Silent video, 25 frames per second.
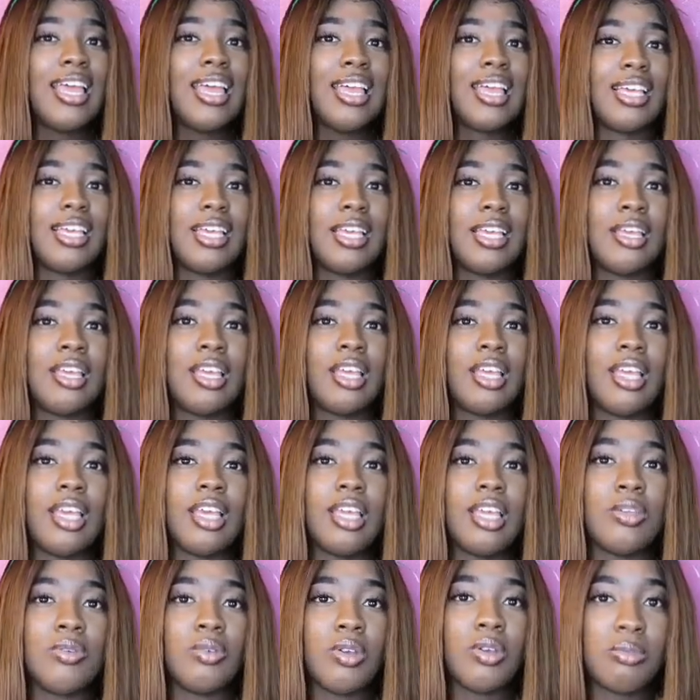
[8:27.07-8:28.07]

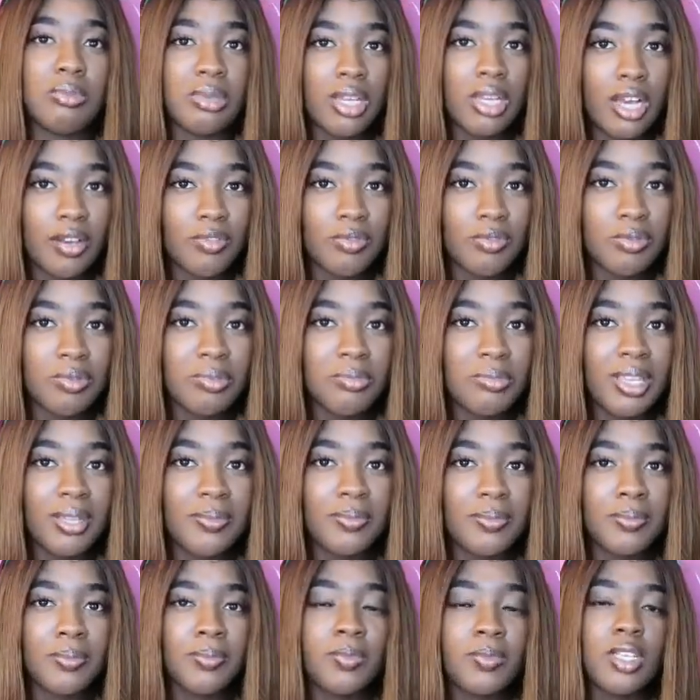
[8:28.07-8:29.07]
and you can be comfortable with
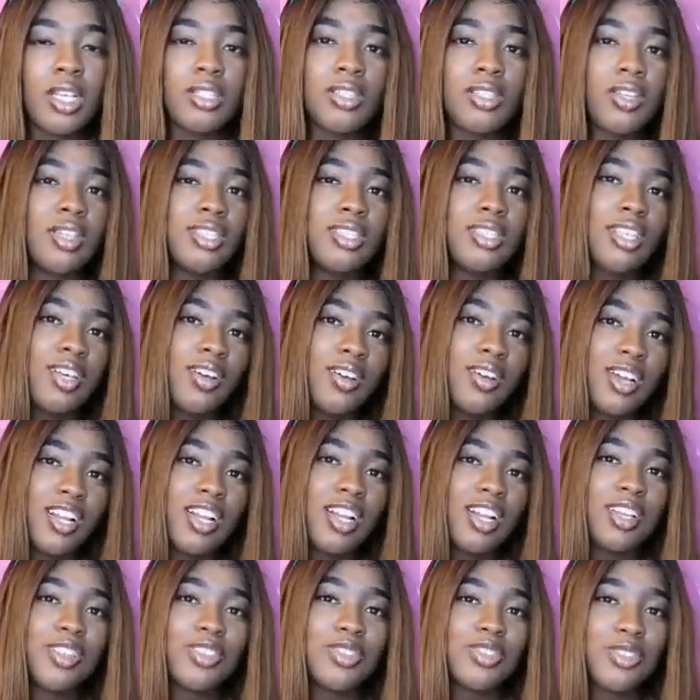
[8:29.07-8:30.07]
me. So he said, okay,
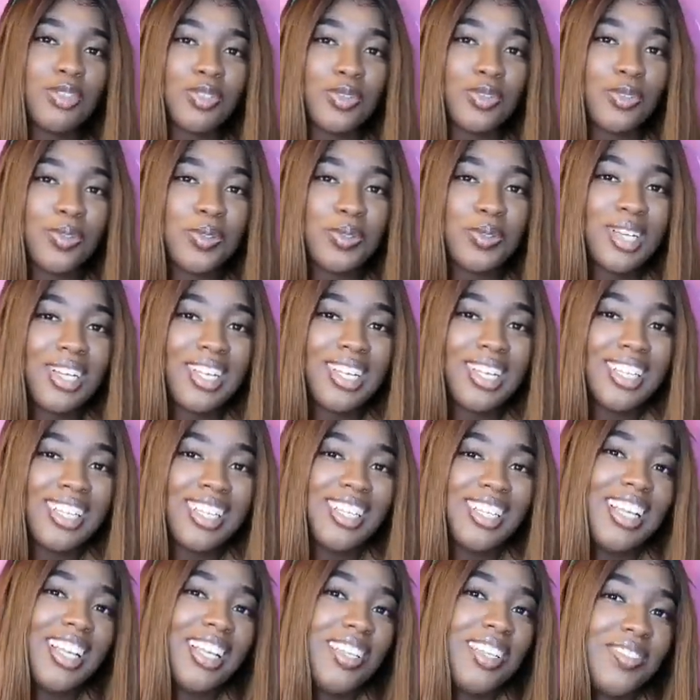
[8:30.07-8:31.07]
that's cool,
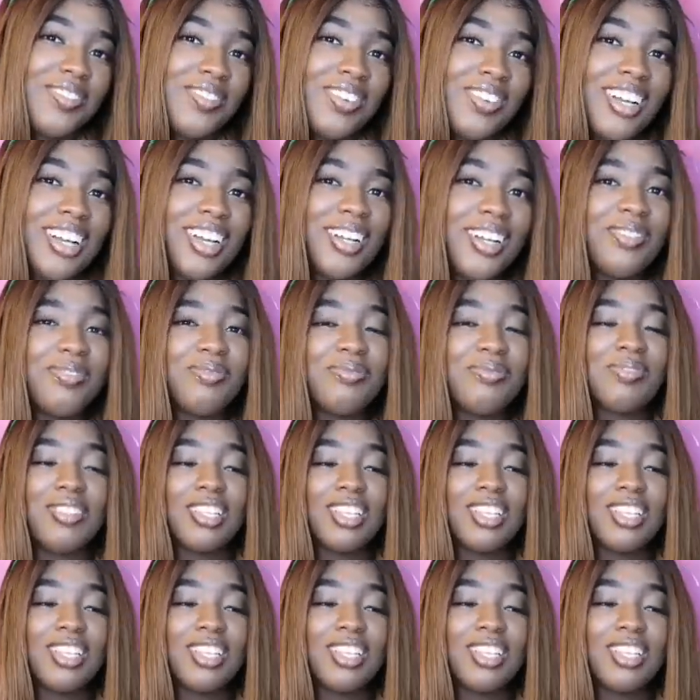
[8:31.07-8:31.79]
that's fine.